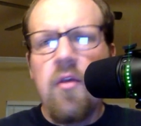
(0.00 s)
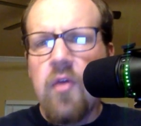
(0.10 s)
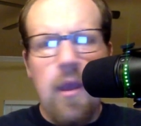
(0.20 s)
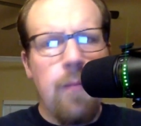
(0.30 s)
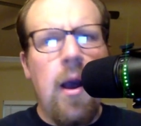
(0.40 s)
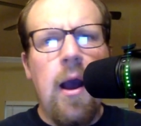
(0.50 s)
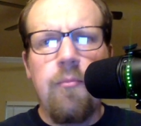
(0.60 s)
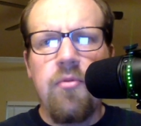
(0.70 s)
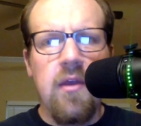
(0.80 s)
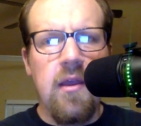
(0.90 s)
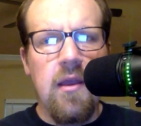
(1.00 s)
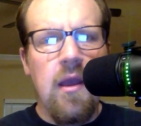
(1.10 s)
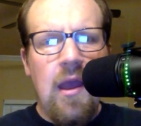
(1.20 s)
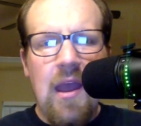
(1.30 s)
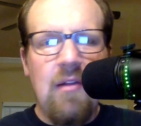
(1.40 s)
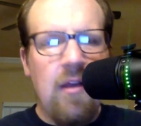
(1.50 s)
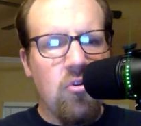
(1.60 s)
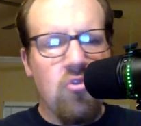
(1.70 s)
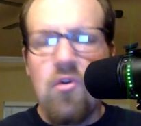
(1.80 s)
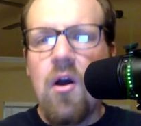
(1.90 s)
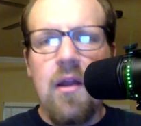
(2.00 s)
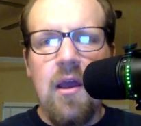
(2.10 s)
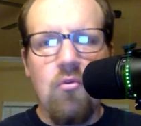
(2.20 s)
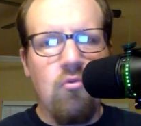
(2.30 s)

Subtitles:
hip-hop, the electronic,